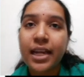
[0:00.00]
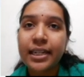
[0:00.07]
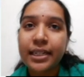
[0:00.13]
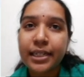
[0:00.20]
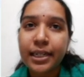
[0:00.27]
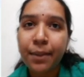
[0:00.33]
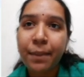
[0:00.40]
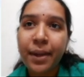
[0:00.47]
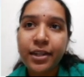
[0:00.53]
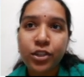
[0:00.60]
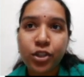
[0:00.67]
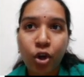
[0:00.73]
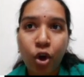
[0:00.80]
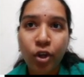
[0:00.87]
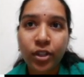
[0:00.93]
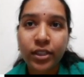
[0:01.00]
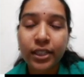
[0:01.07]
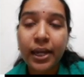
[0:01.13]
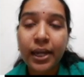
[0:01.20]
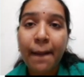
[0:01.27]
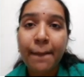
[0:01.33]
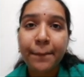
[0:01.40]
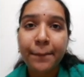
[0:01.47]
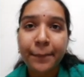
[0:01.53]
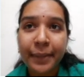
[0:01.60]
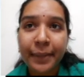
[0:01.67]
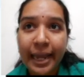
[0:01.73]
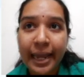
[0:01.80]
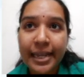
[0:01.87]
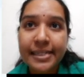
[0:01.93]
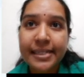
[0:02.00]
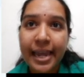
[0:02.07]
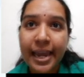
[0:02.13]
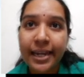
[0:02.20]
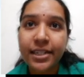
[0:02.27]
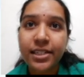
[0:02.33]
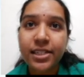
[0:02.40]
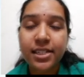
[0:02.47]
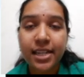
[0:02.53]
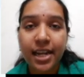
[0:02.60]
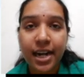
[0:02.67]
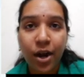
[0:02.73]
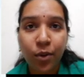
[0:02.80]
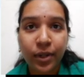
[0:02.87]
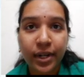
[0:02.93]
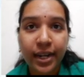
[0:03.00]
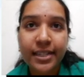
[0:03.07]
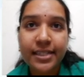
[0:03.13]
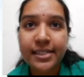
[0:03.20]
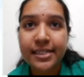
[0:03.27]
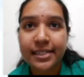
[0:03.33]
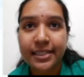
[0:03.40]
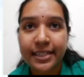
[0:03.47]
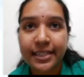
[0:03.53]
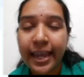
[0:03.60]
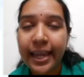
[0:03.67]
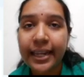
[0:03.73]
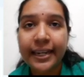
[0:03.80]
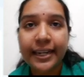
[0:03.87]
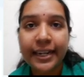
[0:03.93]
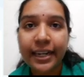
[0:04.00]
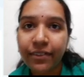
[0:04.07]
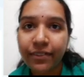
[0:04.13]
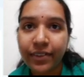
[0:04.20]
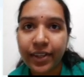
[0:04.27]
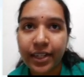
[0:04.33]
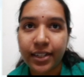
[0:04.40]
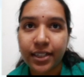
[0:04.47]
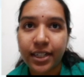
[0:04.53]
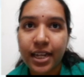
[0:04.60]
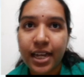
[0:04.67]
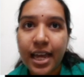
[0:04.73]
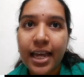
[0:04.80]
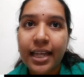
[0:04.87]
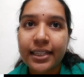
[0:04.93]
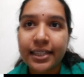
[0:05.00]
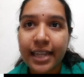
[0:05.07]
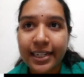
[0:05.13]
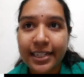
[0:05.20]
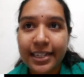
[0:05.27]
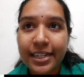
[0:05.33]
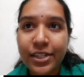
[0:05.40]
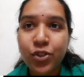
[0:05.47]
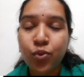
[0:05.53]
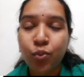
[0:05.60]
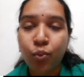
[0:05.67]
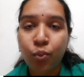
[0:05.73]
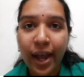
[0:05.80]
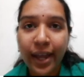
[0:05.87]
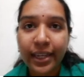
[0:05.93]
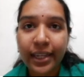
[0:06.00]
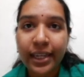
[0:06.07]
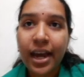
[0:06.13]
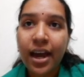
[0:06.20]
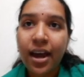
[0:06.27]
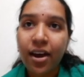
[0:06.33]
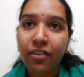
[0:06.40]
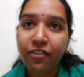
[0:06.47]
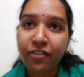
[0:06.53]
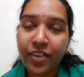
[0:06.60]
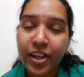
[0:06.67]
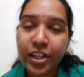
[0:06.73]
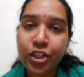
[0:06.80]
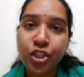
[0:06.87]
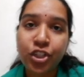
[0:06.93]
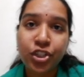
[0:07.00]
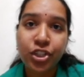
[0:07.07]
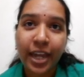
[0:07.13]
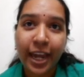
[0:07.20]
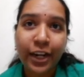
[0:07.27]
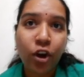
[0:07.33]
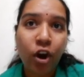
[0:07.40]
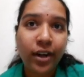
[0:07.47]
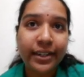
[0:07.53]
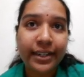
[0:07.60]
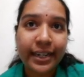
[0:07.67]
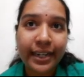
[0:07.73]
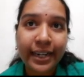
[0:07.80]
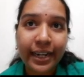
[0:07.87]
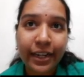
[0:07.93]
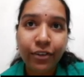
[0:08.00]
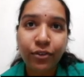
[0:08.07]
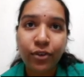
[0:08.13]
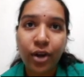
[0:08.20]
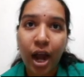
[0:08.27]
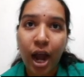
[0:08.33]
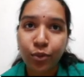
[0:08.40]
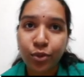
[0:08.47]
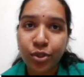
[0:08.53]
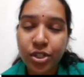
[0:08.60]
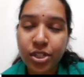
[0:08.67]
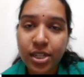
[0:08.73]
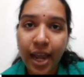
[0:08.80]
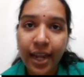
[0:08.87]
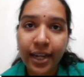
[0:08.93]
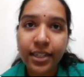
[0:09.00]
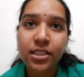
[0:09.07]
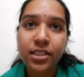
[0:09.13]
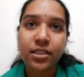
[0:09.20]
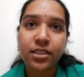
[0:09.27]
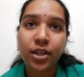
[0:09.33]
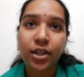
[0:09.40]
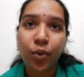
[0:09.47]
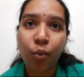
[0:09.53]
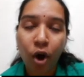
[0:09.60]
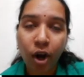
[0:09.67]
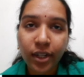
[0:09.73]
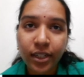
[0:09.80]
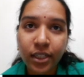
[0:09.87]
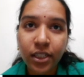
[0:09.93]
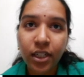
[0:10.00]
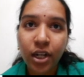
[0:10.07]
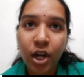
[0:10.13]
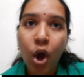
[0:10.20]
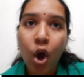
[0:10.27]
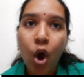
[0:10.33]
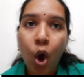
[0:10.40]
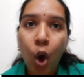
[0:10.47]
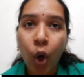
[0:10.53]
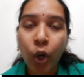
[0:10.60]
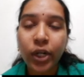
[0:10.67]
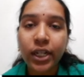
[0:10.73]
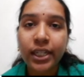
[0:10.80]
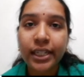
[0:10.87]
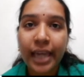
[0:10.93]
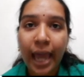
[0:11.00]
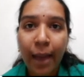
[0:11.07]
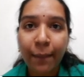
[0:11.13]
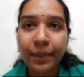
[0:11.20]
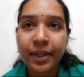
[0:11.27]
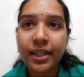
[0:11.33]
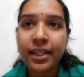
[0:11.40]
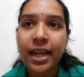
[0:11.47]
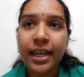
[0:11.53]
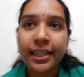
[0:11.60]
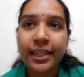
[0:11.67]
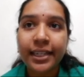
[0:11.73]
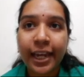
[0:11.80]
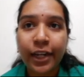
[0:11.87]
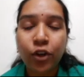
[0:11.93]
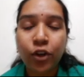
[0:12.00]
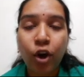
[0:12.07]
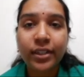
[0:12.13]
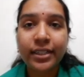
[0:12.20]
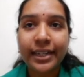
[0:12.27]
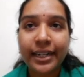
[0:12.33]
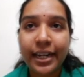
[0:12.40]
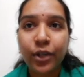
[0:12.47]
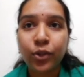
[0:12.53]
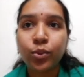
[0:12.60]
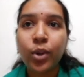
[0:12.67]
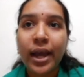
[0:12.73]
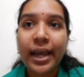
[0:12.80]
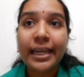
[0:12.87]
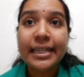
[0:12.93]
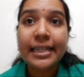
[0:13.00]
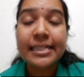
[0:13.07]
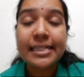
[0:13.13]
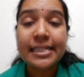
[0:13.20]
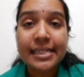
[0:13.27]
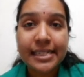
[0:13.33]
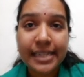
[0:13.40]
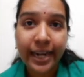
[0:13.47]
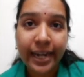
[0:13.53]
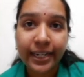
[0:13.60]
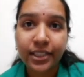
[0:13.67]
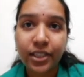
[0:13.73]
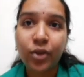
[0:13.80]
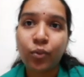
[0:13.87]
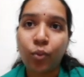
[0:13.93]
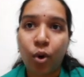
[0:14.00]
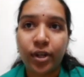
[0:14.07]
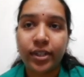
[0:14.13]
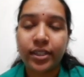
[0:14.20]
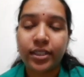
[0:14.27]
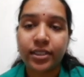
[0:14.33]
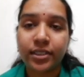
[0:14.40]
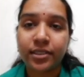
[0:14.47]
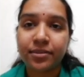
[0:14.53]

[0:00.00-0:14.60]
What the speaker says: depend on the place and surroundings they live in. That is why a fish cannot live outside the water or a camel cannot live inside the water.